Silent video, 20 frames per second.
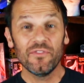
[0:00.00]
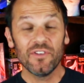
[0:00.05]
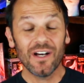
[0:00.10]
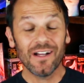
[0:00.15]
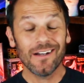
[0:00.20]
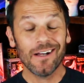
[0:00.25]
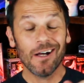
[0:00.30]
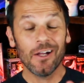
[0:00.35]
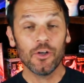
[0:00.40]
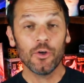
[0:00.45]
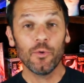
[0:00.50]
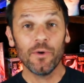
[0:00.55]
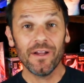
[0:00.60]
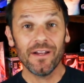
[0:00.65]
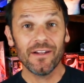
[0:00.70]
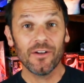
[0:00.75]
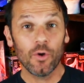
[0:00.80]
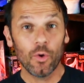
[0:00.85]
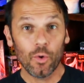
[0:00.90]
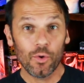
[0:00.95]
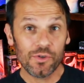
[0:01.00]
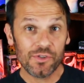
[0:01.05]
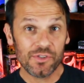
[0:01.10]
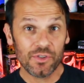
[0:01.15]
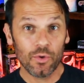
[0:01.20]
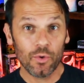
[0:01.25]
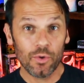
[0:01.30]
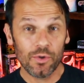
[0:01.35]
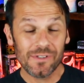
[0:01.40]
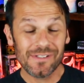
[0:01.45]
We've done underrated horror
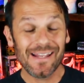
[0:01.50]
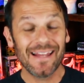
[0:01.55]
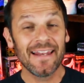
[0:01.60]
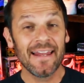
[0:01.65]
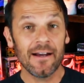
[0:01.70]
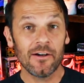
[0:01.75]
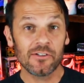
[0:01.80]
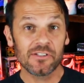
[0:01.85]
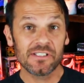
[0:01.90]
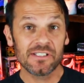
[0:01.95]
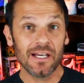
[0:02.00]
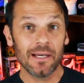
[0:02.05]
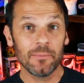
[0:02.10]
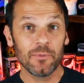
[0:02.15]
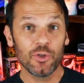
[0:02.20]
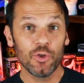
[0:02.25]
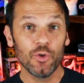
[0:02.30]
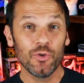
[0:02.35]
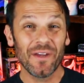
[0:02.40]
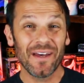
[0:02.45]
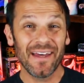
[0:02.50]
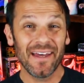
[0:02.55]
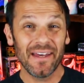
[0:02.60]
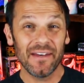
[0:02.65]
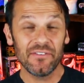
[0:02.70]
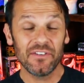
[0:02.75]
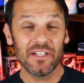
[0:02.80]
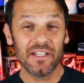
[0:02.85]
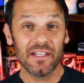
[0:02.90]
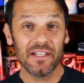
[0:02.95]
scores. Now it's time to do the
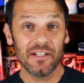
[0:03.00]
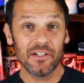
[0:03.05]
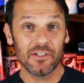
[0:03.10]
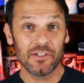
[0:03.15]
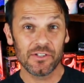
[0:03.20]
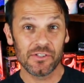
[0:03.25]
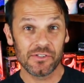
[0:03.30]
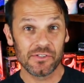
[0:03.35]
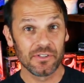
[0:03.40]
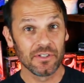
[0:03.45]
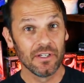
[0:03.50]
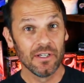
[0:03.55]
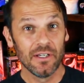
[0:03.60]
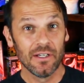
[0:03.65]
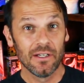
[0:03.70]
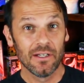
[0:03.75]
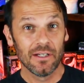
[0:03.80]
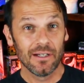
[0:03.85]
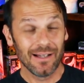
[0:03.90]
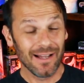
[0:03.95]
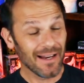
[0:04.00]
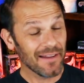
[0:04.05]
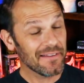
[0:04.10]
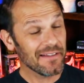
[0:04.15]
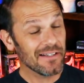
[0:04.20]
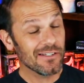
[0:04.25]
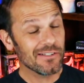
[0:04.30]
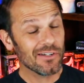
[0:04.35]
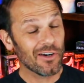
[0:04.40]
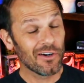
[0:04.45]
heavy hitters. A lot
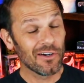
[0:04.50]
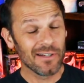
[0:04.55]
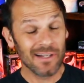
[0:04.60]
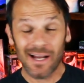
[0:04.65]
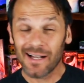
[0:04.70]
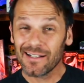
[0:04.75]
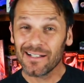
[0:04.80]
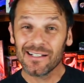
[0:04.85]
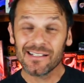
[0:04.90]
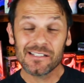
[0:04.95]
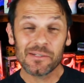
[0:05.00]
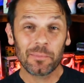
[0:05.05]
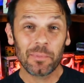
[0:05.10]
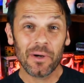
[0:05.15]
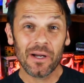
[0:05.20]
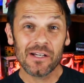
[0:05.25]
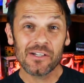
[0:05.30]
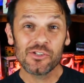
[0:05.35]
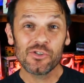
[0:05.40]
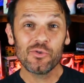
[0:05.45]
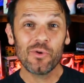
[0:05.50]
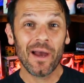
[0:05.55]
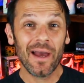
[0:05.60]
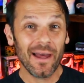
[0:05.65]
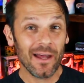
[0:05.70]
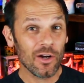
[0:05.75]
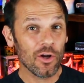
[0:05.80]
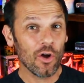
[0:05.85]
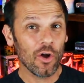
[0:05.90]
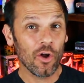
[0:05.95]
of these are not going to surprise you
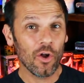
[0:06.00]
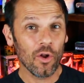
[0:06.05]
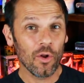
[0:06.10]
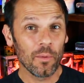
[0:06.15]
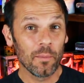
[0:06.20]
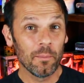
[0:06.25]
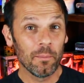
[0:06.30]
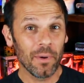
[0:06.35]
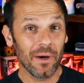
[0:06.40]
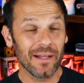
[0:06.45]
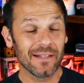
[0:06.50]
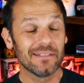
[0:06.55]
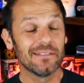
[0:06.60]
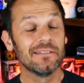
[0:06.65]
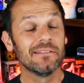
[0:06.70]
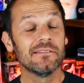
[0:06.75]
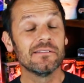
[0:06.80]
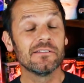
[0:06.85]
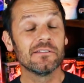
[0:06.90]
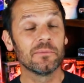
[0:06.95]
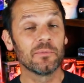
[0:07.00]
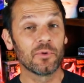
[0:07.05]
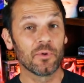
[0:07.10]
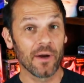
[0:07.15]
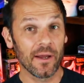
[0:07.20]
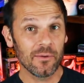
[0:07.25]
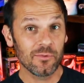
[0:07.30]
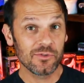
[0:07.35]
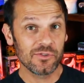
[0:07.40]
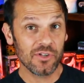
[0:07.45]
at all, but some
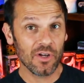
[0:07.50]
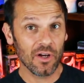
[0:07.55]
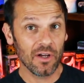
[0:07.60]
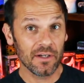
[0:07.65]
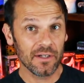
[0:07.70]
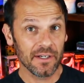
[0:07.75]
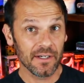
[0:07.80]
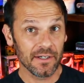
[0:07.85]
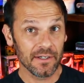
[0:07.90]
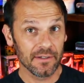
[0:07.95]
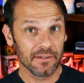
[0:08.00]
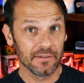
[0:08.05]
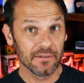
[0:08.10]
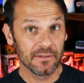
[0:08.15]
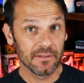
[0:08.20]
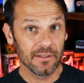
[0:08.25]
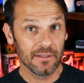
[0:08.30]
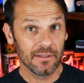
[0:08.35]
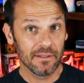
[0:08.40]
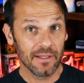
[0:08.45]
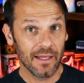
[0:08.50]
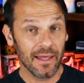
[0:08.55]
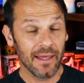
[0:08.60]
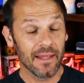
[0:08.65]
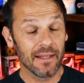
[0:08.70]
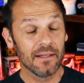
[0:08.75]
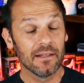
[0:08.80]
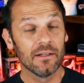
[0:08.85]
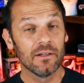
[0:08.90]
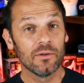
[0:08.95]
great ones on here.
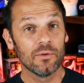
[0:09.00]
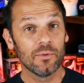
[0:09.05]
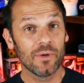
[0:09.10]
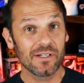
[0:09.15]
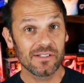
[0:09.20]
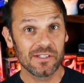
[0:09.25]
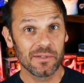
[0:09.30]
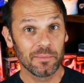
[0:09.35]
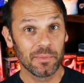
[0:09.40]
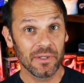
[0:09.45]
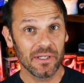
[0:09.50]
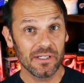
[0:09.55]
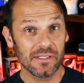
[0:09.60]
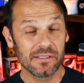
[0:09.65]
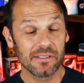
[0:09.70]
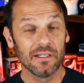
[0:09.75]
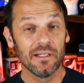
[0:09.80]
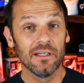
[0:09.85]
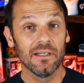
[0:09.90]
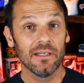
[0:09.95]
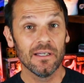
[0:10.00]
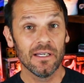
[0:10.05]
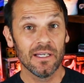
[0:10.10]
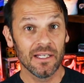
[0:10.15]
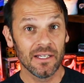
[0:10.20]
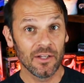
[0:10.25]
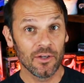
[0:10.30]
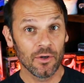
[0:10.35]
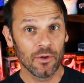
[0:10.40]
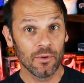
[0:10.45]
And rest in peace,
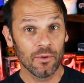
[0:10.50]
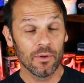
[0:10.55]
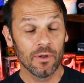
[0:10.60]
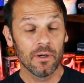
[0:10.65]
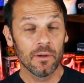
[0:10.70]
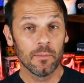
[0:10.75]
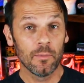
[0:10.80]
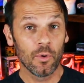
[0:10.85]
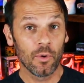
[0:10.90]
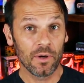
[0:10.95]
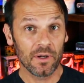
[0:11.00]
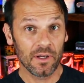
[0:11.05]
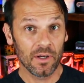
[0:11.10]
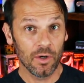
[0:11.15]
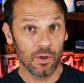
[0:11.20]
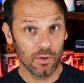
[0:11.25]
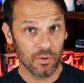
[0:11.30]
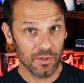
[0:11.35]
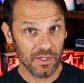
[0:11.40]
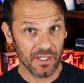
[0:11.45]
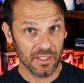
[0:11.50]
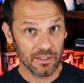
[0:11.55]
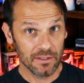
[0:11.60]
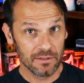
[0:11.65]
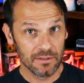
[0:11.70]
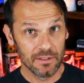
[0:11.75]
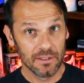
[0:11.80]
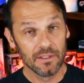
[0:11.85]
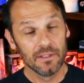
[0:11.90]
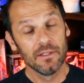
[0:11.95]
Ennio Morricone.
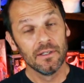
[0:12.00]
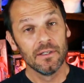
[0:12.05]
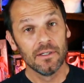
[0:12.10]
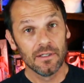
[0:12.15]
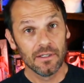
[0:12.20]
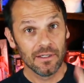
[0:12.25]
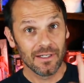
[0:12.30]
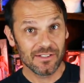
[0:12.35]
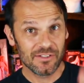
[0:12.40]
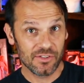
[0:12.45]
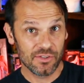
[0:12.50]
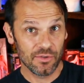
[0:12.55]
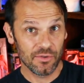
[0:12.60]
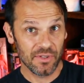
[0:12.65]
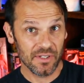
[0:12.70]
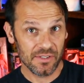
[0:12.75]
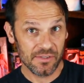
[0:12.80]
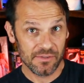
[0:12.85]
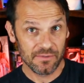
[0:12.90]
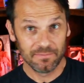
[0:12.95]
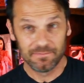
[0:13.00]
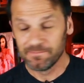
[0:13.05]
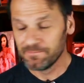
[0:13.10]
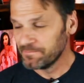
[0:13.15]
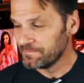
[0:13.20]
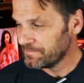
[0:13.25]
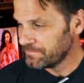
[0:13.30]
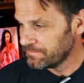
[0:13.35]
Let's do this.